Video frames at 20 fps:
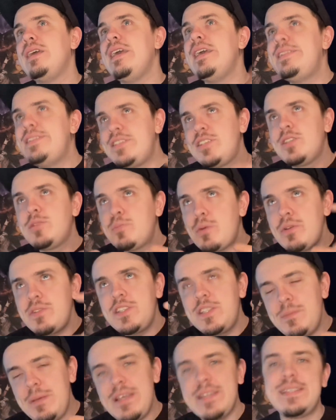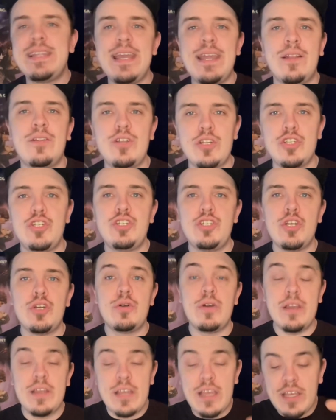it's supposed to be a standalone
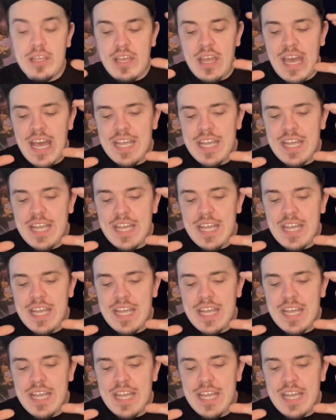show. It